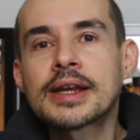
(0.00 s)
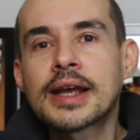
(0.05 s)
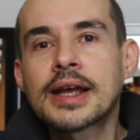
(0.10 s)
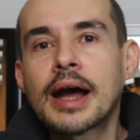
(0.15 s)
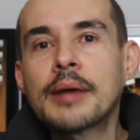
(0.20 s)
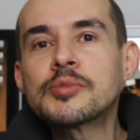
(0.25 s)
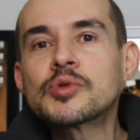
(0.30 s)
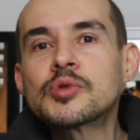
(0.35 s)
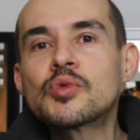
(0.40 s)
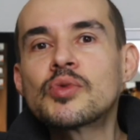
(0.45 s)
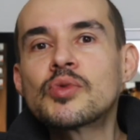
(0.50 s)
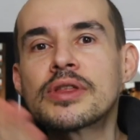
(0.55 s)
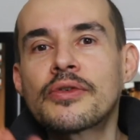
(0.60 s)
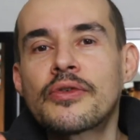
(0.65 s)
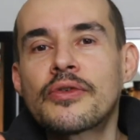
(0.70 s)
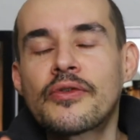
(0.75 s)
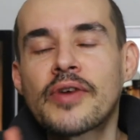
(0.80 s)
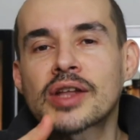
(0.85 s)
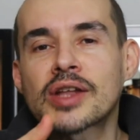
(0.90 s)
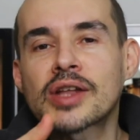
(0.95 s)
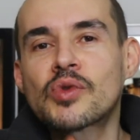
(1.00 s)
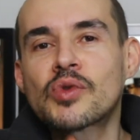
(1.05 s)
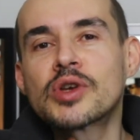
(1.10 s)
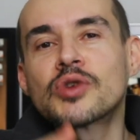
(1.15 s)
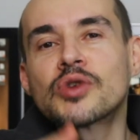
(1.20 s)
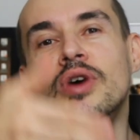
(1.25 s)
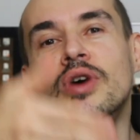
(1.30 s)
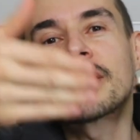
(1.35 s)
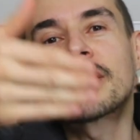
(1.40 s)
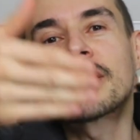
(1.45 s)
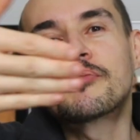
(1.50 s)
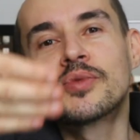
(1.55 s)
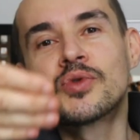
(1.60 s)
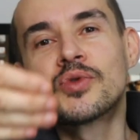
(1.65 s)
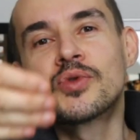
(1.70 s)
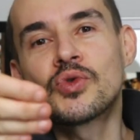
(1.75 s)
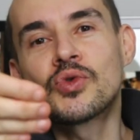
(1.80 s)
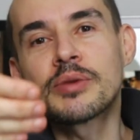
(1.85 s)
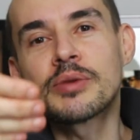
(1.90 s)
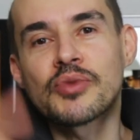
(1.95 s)
comes with effect when you are
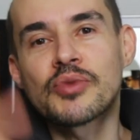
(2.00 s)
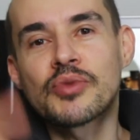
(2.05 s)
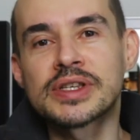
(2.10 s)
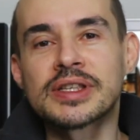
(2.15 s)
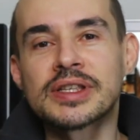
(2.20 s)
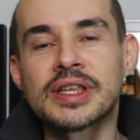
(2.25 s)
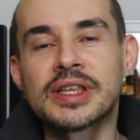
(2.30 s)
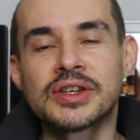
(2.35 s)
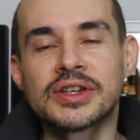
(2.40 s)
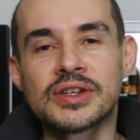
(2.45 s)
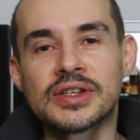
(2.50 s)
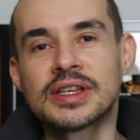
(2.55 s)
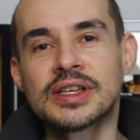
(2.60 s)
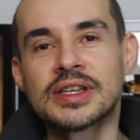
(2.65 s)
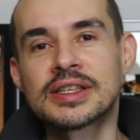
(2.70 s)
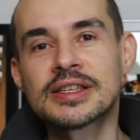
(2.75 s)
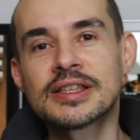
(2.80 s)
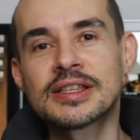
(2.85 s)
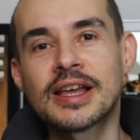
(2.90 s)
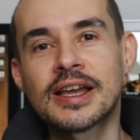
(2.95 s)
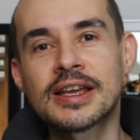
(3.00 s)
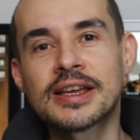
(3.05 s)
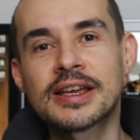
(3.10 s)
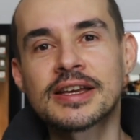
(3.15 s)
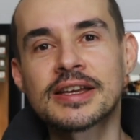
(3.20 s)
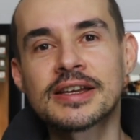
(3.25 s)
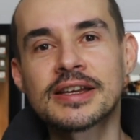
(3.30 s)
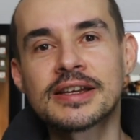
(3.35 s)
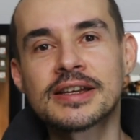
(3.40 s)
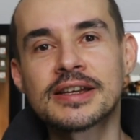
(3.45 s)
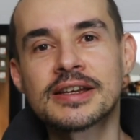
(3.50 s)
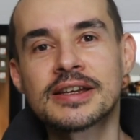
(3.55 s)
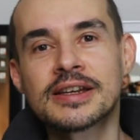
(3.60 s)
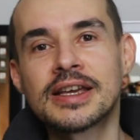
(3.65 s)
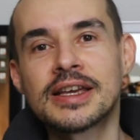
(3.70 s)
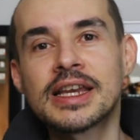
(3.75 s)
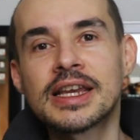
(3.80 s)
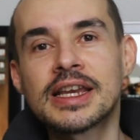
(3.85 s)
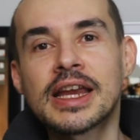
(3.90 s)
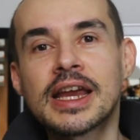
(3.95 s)
doing presentations. It's like
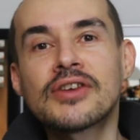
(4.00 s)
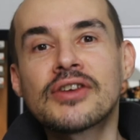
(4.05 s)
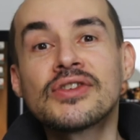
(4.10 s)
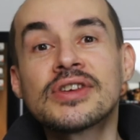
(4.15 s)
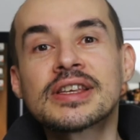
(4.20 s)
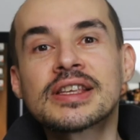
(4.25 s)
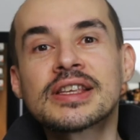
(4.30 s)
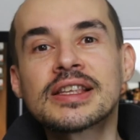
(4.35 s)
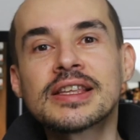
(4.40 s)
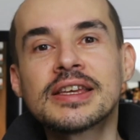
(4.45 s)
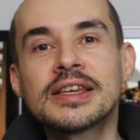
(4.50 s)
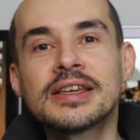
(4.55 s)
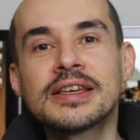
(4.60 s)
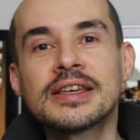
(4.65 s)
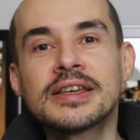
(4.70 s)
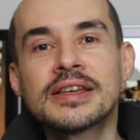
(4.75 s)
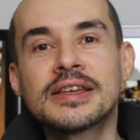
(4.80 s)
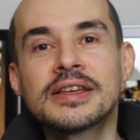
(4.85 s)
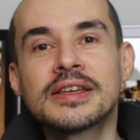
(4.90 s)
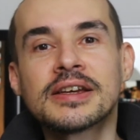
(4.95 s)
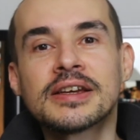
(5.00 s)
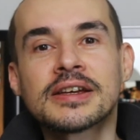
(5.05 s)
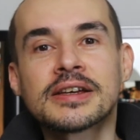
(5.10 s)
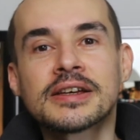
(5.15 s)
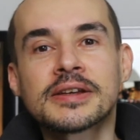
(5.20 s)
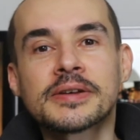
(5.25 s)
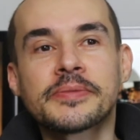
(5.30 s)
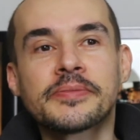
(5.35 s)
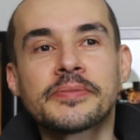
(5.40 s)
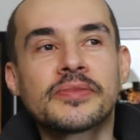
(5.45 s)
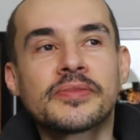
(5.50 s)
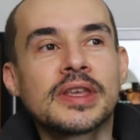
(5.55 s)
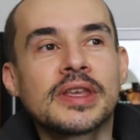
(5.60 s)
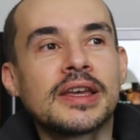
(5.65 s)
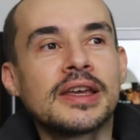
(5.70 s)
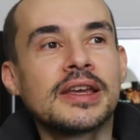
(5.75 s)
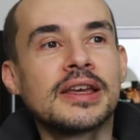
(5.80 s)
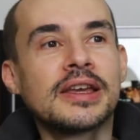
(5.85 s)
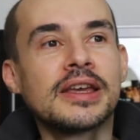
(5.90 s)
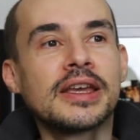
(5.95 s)
inherently
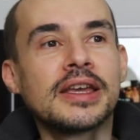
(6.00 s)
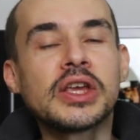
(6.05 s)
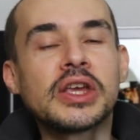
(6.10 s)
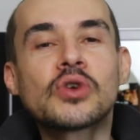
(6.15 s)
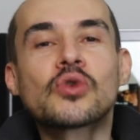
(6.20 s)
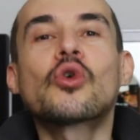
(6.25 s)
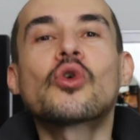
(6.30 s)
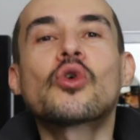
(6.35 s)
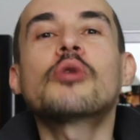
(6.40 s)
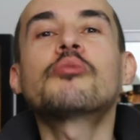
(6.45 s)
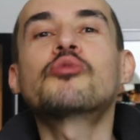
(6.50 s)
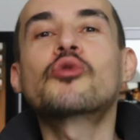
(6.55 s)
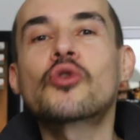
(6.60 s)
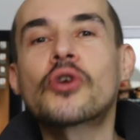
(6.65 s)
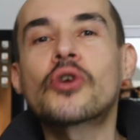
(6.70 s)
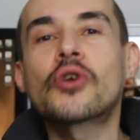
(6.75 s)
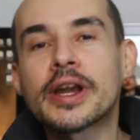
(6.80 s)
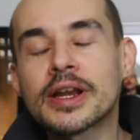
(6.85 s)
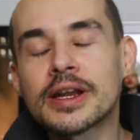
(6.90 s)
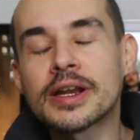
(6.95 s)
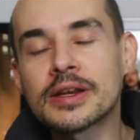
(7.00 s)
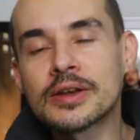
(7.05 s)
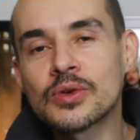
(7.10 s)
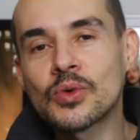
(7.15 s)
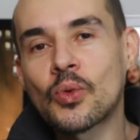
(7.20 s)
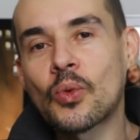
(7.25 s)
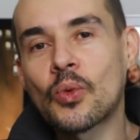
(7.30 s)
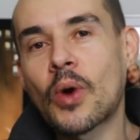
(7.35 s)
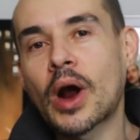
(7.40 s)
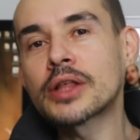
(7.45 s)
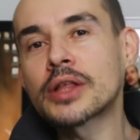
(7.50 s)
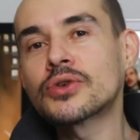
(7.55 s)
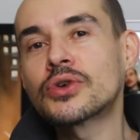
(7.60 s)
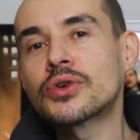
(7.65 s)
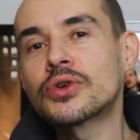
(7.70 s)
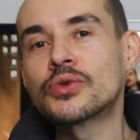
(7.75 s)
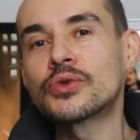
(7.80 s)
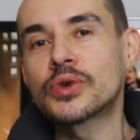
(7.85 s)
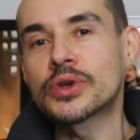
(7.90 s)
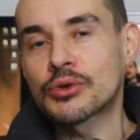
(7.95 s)
incorporated while you're
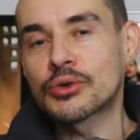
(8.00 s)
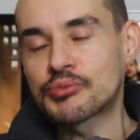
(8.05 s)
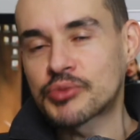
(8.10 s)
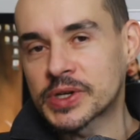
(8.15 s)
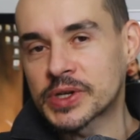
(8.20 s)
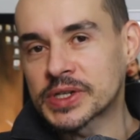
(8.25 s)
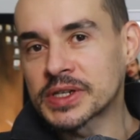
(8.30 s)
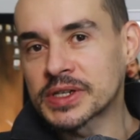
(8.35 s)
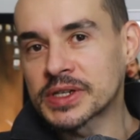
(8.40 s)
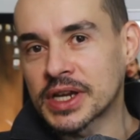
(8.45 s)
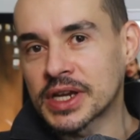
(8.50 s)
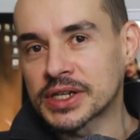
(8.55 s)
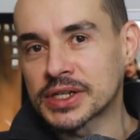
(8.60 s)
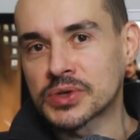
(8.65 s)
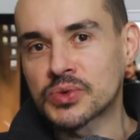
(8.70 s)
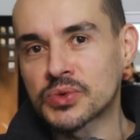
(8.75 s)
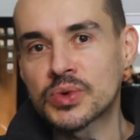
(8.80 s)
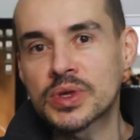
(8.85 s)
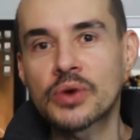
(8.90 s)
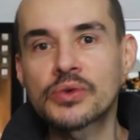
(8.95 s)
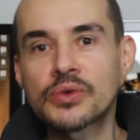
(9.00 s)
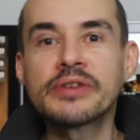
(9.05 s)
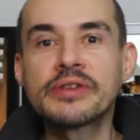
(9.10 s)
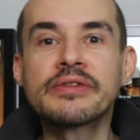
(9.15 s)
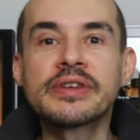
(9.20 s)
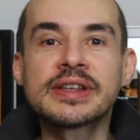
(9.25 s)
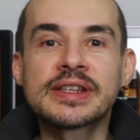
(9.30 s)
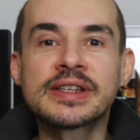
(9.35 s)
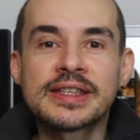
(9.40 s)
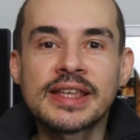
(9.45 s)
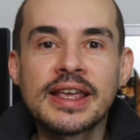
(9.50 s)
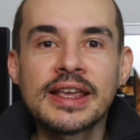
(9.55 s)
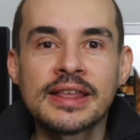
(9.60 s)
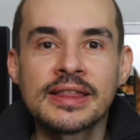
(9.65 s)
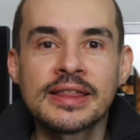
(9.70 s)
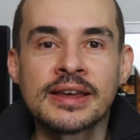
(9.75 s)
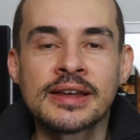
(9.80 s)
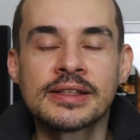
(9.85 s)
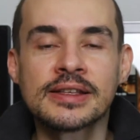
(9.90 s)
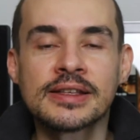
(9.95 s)
doing your presentation without even saying
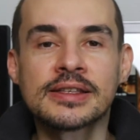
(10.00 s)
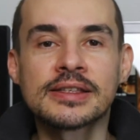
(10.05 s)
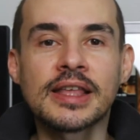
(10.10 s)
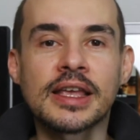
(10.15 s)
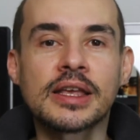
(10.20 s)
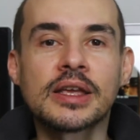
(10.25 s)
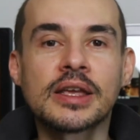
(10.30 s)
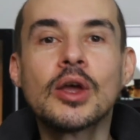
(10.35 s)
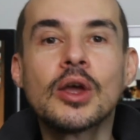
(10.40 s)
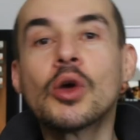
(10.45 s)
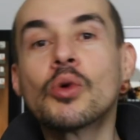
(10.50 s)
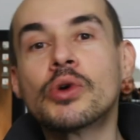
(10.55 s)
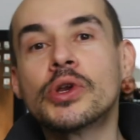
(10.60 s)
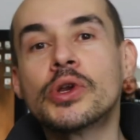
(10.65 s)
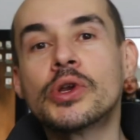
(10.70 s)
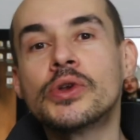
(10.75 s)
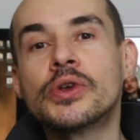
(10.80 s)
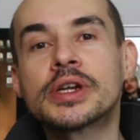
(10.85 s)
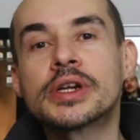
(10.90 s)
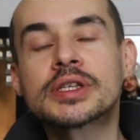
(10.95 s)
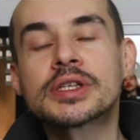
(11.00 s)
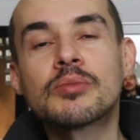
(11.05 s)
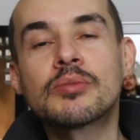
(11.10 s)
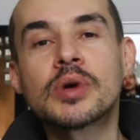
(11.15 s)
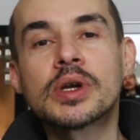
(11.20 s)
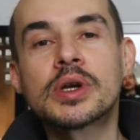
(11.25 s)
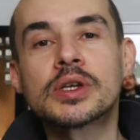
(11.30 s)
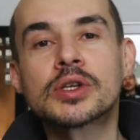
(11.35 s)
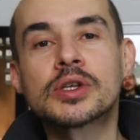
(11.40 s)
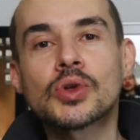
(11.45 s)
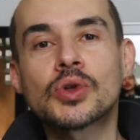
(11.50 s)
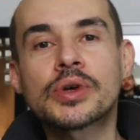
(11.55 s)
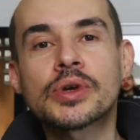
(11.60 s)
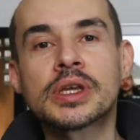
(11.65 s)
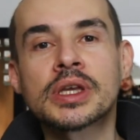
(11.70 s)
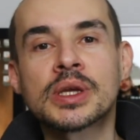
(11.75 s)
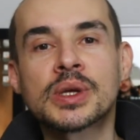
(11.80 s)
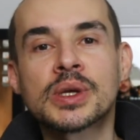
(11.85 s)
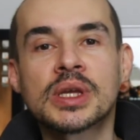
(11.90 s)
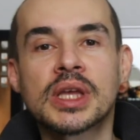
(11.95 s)
that. It's like when you hear someone
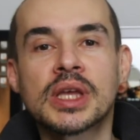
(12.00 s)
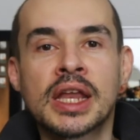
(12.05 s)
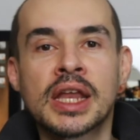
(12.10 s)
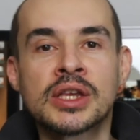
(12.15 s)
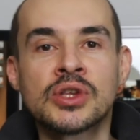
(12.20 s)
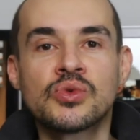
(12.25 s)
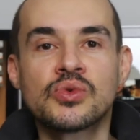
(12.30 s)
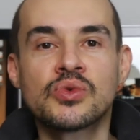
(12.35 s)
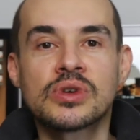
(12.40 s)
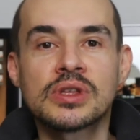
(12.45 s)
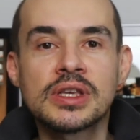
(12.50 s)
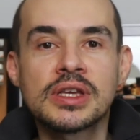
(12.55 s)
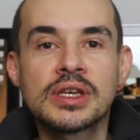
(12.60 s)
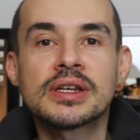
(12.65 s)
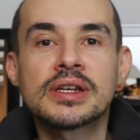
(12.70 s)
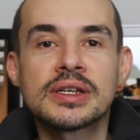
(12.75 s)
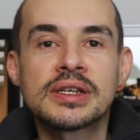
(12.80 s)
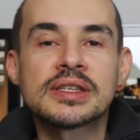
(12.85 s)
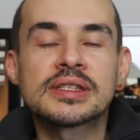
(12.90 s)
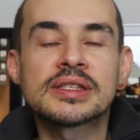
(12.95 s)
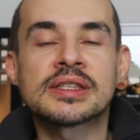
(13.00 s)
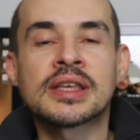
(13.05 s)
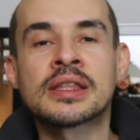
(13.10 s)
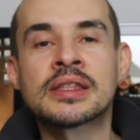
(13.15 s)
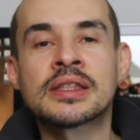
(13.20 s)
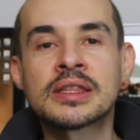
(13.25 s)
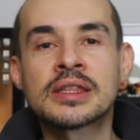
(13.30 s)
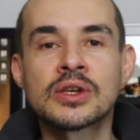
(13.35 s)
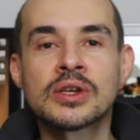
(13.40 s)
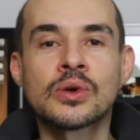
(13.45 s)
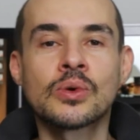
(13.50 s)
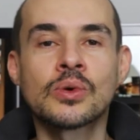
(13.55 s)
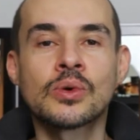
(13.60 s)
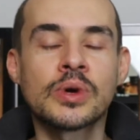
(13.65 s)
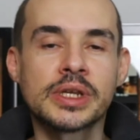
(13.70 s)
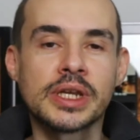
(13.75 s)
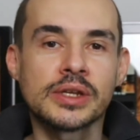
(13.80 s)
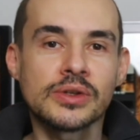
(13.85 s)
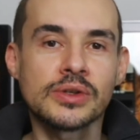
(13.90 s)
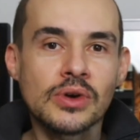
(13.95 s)
talking and you clearly understand that they know
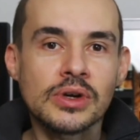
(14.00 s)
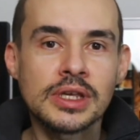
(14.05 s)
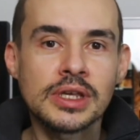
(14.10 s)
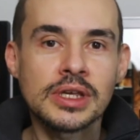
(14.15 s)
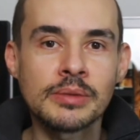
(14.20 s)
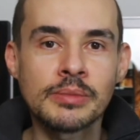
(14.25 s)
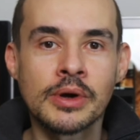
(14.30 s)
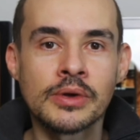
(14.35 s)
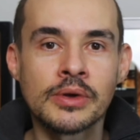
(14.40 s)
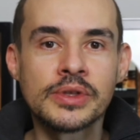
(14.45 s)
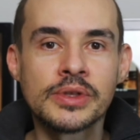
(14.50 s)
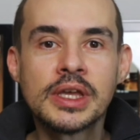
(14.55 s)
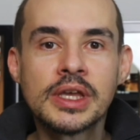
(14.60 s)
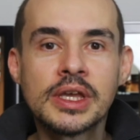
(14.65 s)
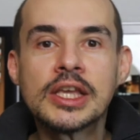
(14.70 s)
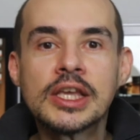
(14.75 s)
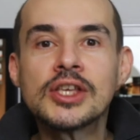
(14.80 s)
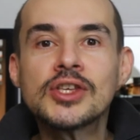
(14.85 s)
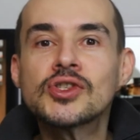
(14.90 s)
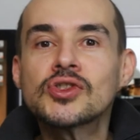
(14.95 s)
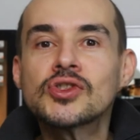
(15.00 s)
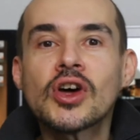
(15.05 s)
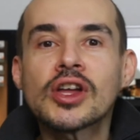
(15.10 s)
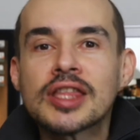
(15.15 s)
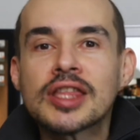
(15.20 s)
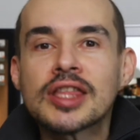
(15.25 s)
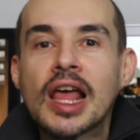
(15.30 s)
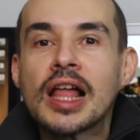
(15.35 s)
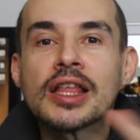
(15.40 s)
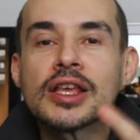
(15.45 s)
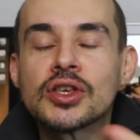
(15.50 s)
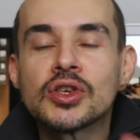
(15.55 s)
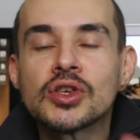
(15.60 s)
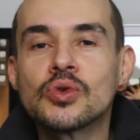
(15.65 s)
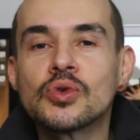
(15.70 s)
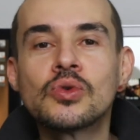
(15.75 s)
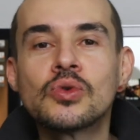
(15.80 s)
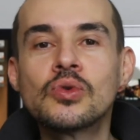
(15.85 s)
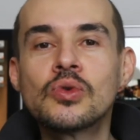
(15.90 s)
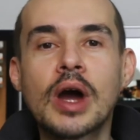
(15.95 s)
what they're talking about. He's not telling
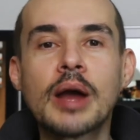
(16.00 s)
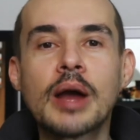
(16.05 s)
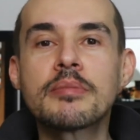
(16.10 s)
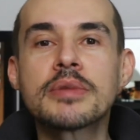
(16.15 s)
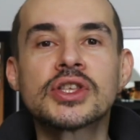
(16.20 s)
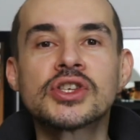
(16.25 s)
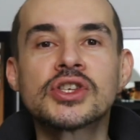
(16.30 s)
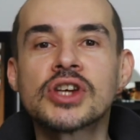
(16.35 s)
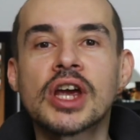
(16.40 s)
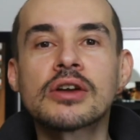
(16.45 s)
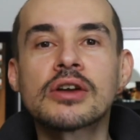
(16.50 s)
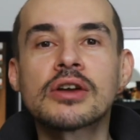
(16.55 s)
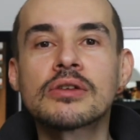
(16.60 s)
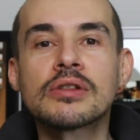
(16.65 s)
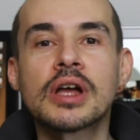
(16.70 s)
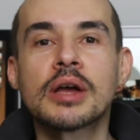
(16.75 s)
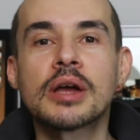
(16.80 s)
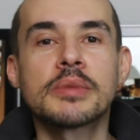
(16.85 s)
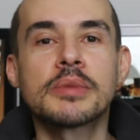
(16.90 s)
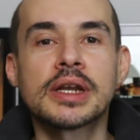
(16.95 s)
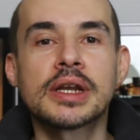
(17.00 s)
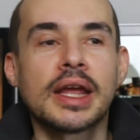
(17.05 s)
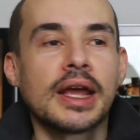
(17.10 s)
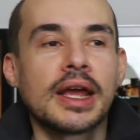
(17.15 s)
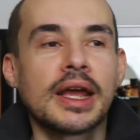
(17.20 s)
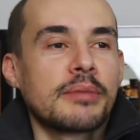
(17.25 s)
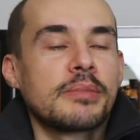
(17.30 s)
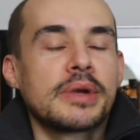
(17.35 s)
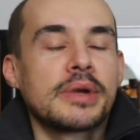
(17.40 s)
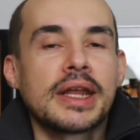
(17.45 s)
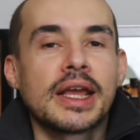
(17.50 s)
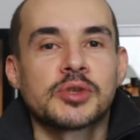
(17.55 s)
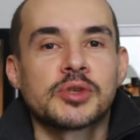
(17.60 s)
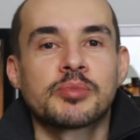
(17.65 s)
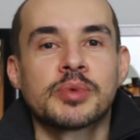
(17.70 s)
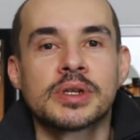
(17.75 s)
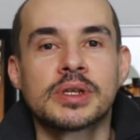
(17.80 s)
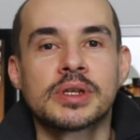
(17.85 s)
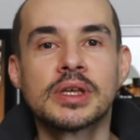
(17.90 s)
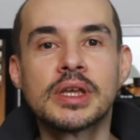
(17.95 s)
you, I'm a general, I'm an
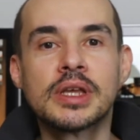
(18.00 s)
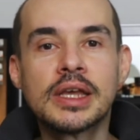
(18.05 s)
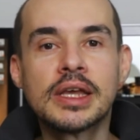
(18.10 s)
expert.